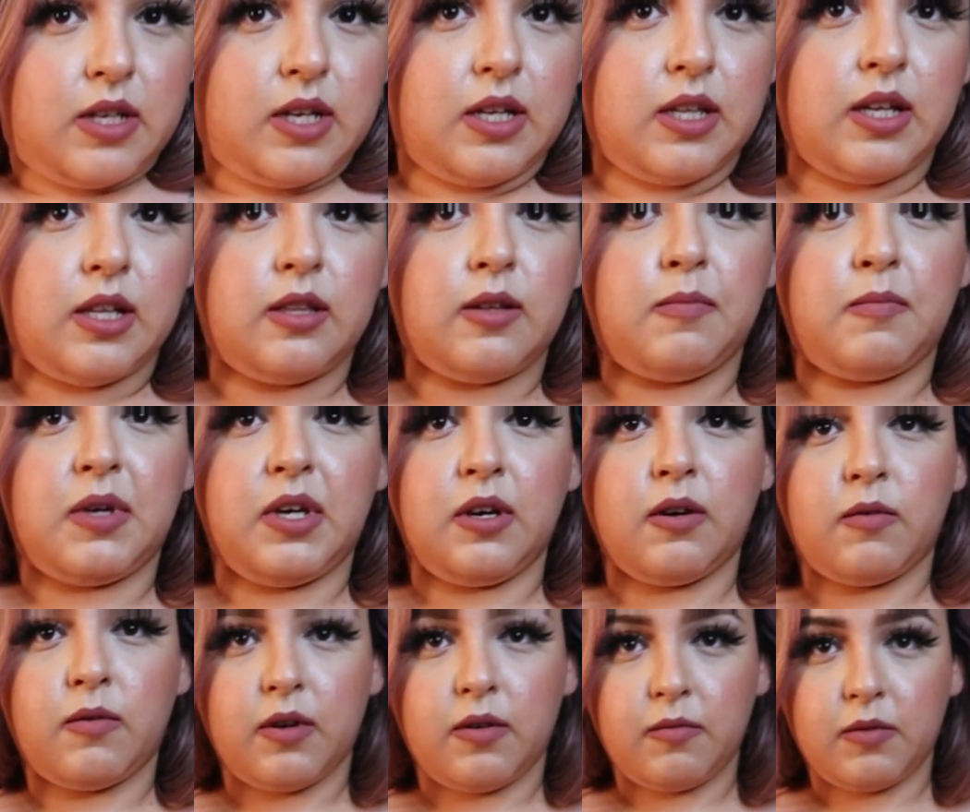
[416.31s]
day the
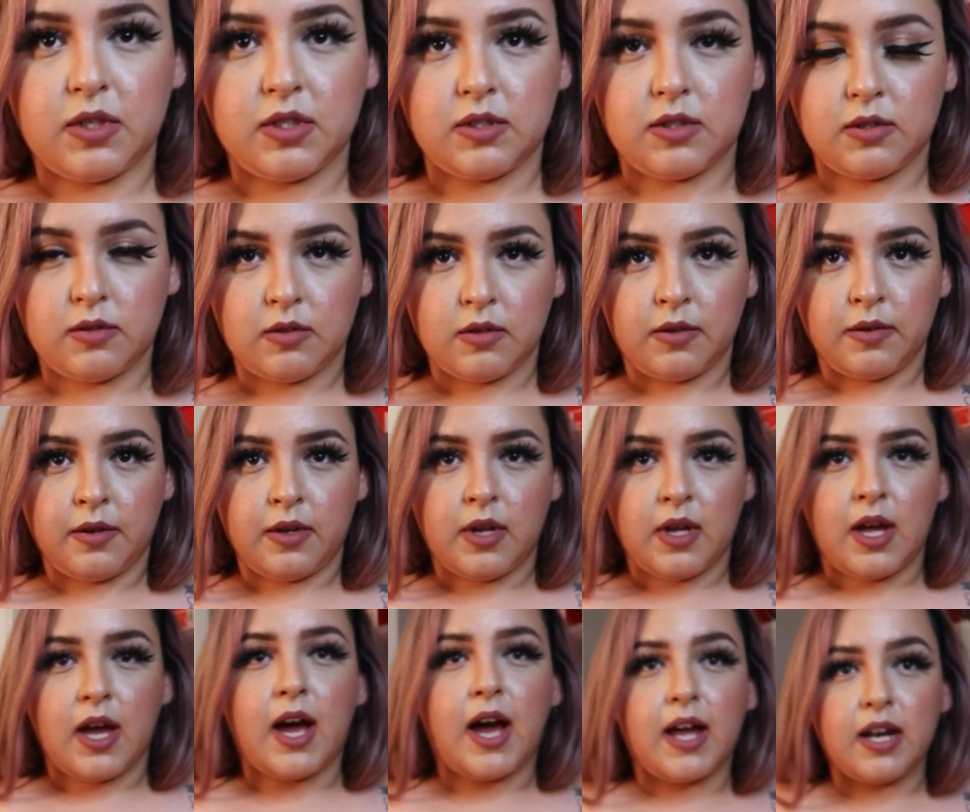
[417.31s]
pink one was
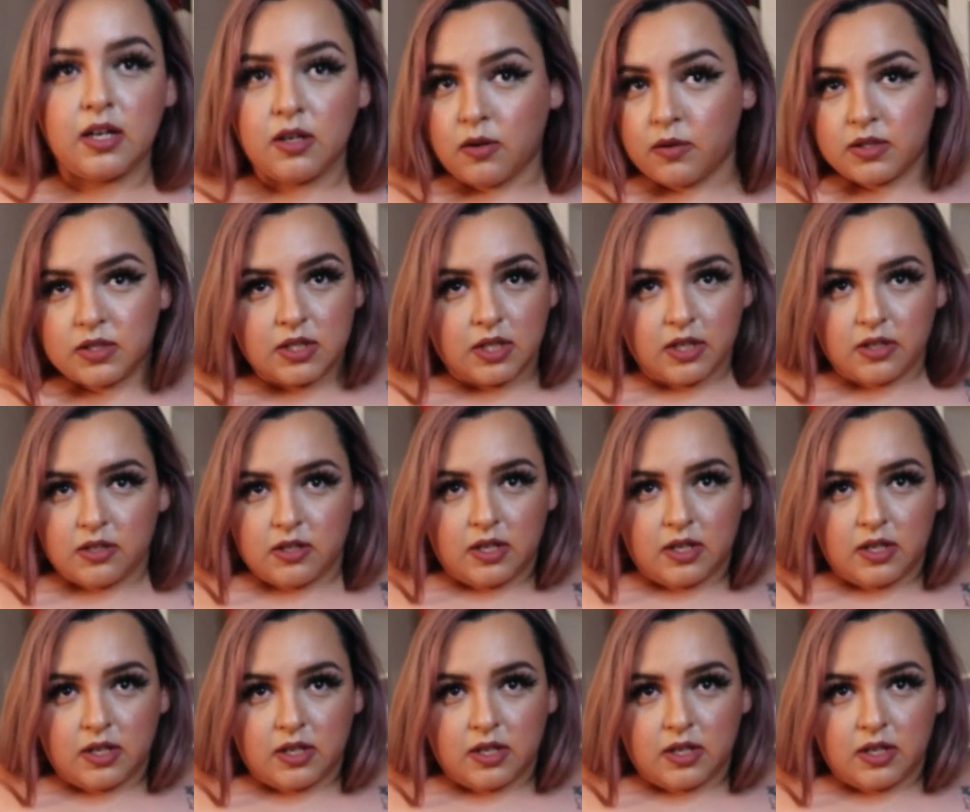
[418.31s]
ripped.